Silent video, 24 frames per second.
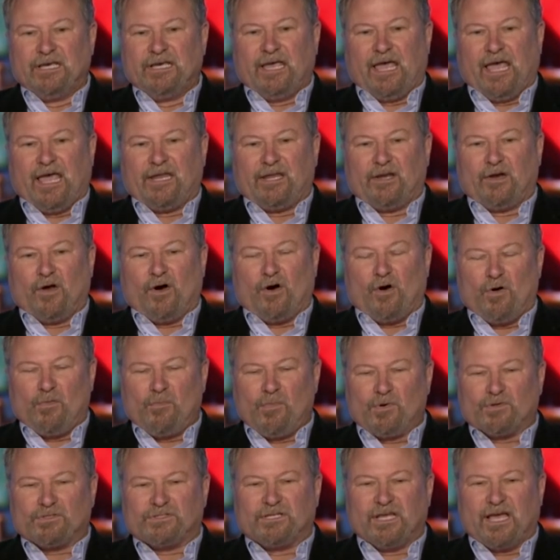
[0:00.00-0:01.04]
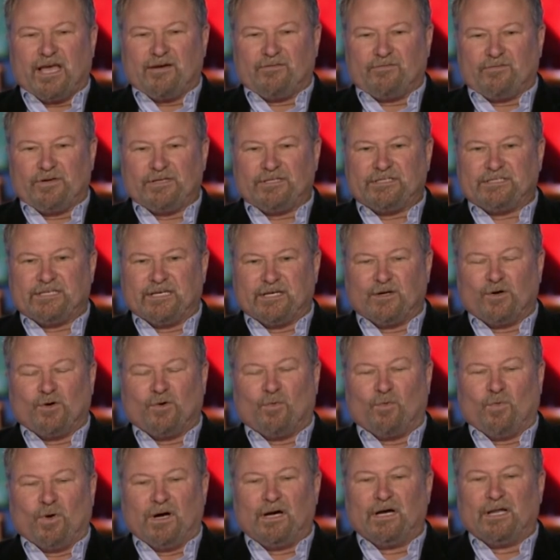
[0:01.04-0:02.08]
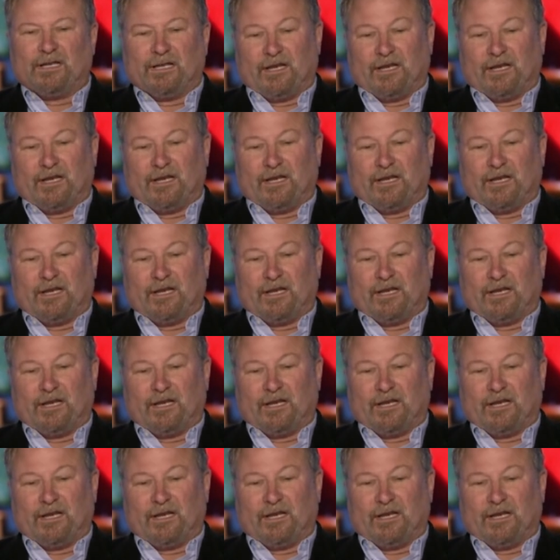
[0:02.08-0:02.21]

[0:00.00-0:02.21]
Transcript: And in almost every single one,